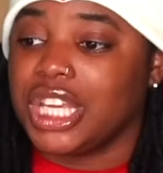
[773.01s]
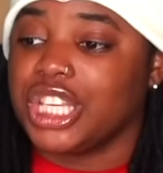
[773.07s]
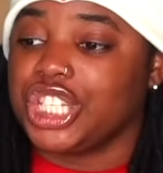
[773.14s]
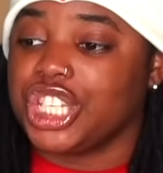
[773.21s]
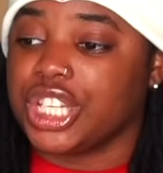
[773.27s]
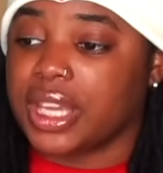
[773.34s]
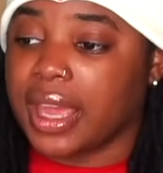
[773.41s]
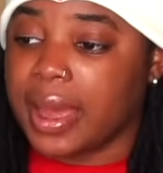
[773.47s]

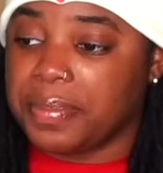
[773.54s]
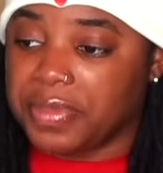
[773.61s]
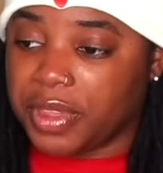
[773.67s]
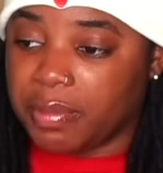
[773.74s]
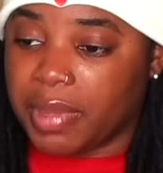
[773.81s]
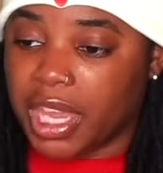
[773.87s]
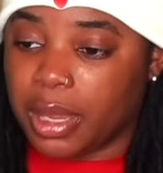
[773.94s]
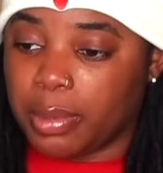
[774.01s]
She kept
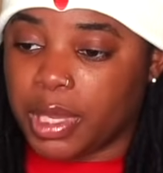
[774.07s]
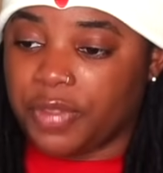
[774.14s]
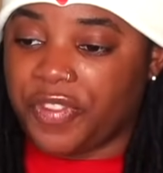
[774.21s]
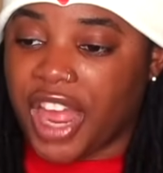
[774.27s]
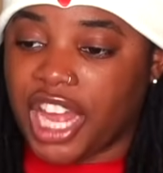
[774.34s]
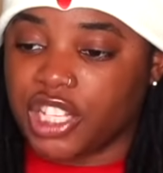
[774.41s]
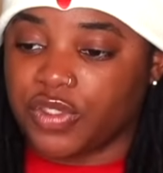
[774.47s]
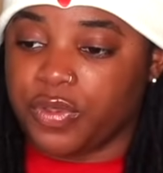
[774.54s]
the baby.
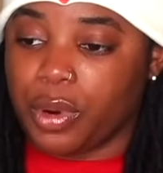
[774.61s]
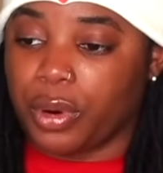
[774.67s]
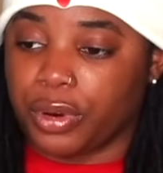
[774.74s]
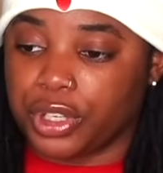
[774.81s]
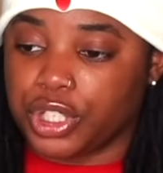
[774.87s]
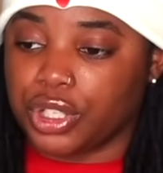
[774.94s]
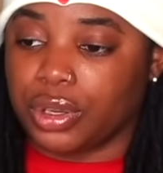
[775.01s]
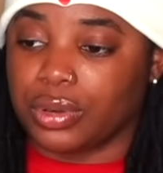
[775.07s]
Fast
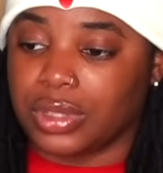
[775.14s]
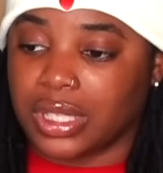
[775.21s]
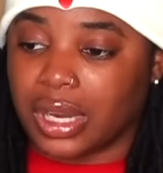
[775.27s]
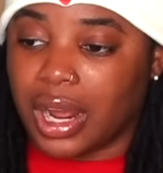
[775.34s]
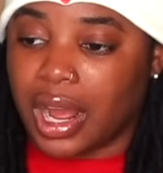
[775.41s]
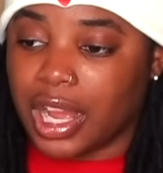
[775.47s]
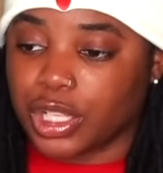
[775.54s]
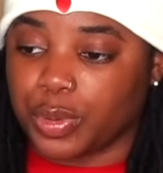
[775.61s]
forward, she goes to the
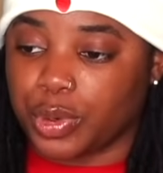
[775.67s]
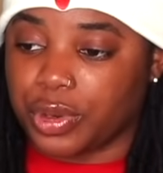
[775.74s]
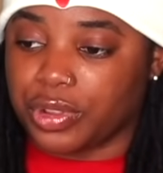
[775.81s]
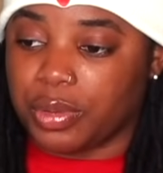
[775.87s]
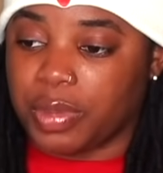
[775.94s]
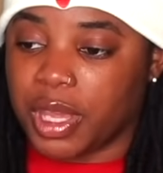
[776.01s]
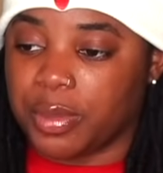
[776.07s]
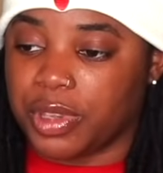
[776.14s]
hospital
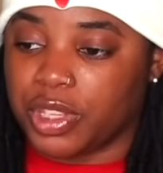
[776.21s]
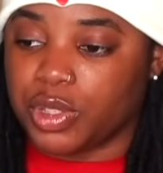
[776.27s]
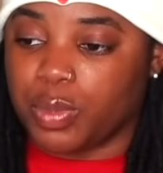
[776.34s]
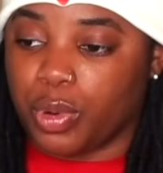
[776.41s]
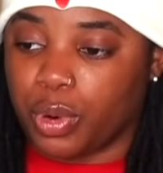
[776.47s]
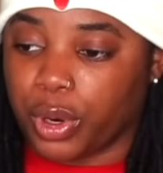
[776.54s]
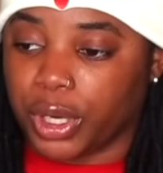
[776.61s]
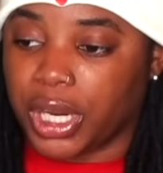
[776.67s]
and the baby is
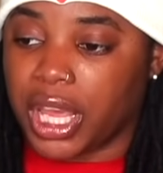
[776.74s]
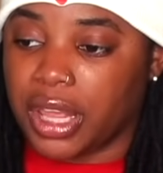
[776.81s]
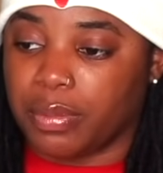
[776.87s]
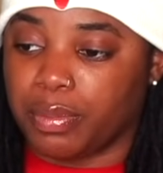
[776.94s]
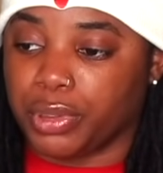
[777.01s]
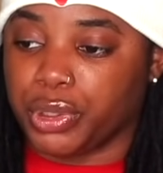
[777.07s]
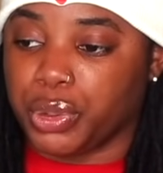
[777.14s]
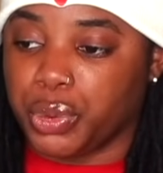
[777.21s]
born
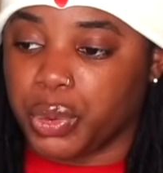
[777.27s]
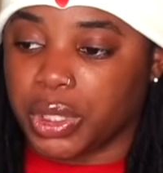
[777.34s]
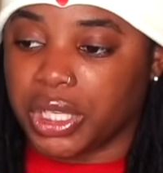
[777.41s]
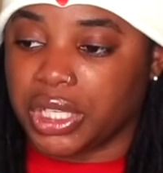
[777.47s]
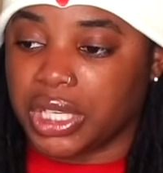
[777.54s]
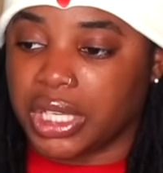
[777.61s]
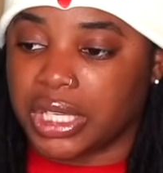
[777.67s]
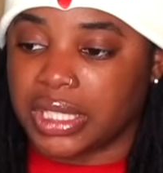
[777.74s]
in
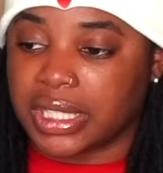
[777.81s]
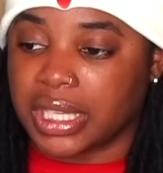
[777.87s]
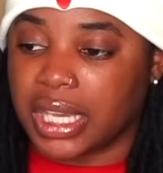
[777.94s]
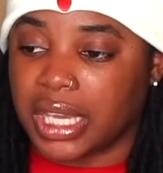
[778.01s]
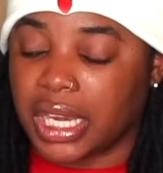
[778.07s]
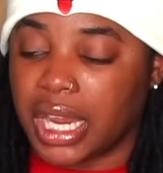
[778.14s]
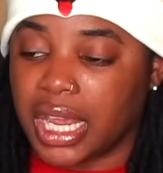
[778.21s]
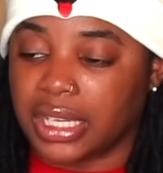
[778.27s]
blue-looking
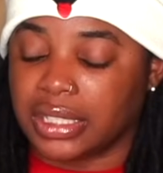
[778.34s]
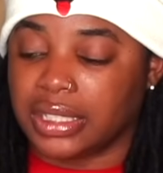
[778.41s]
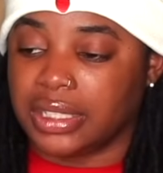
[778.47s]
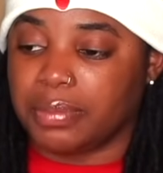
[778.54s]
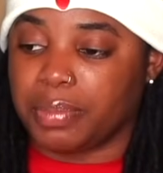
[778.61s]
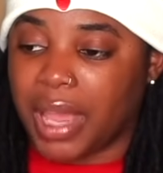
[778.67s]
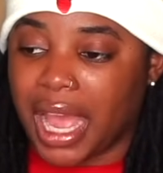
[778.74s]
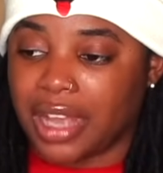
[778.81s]
skin and
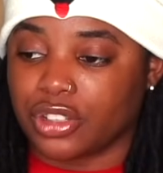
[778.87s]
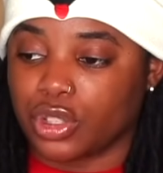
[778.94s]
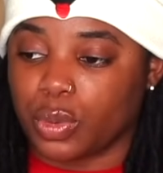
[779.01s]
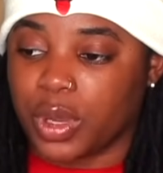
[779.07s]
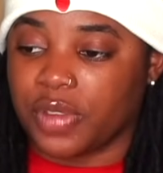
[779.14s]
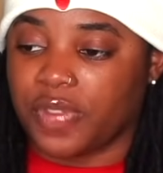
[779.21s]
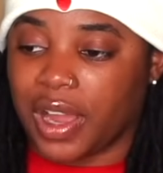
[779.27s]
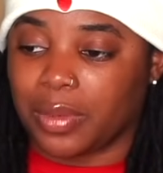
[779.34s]
passed
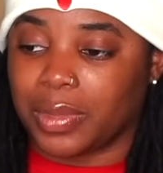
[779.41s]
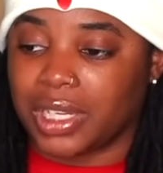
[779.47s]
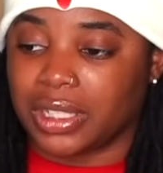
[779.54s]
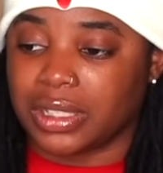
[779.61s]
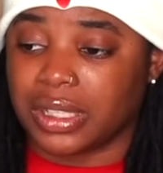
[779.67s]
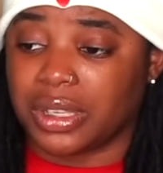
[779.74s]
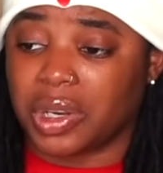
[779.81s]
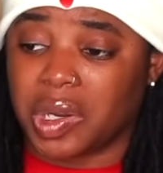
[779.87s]
away 5
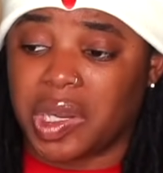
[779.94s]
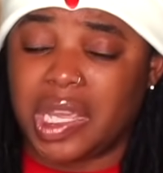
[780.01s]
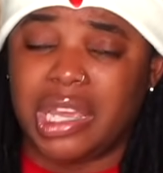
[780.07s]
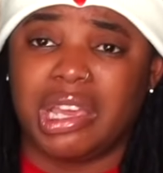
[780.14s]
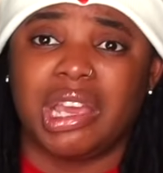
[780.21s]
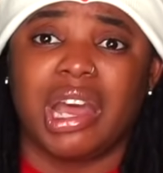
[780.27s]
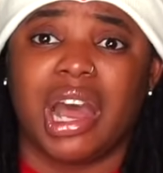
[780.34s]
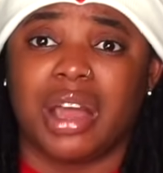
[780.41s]
minutes later.
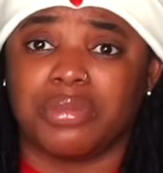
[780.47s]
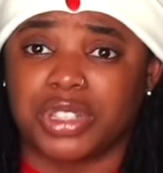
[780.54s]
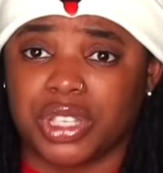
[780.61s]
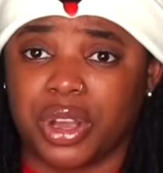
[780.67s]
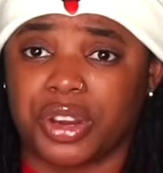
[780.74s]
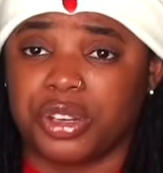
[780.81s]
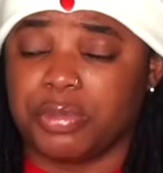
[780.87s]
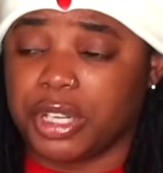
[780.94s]
I'm
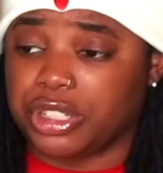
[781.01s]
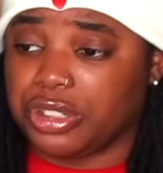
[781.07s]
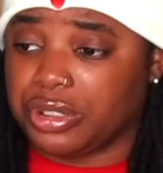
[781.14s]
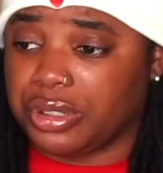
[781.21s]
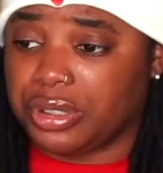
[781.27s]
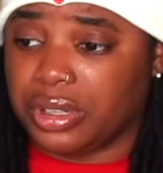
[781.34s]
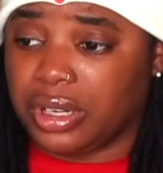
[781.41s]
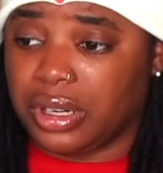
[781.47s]
sorry about
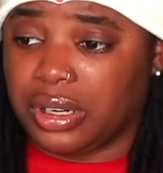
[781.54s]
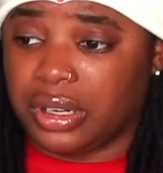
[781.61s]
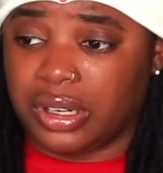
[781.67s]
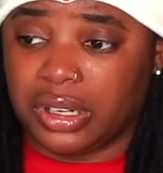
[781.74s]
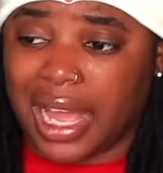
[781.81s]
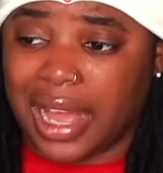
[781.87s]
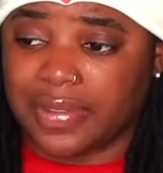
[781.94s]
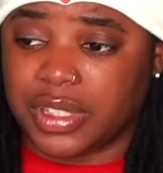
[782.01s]
your
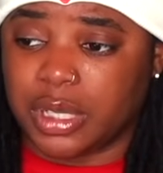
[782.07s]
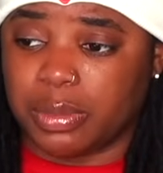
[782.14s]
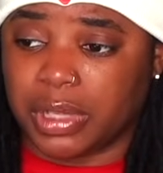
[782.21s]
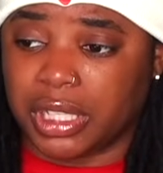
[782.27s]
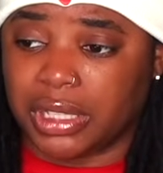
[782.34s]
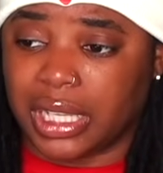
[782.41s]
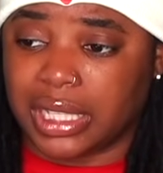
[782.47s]
half-sibling.